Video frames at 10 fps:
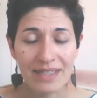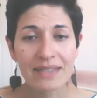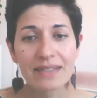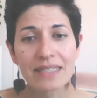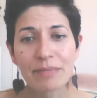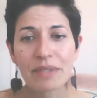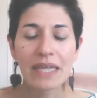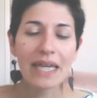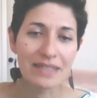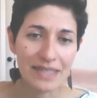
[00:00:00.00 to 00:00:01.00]
and some of
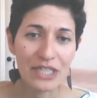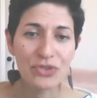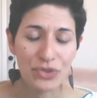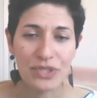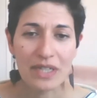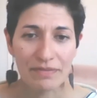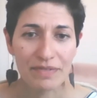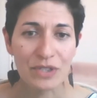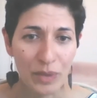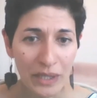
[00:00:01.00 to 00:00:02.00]
the ancestral stuff
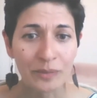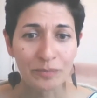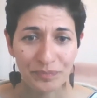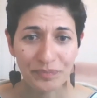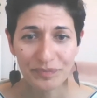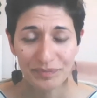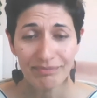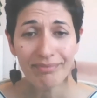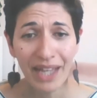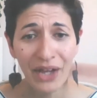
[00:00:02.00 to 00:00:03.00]
as well,
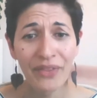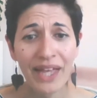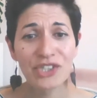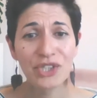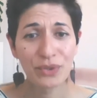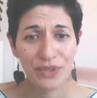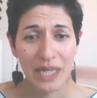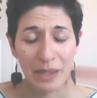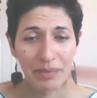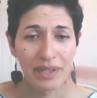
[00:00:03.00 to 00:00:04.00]
how that shows
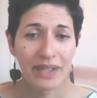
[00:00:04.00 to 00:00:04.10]
up.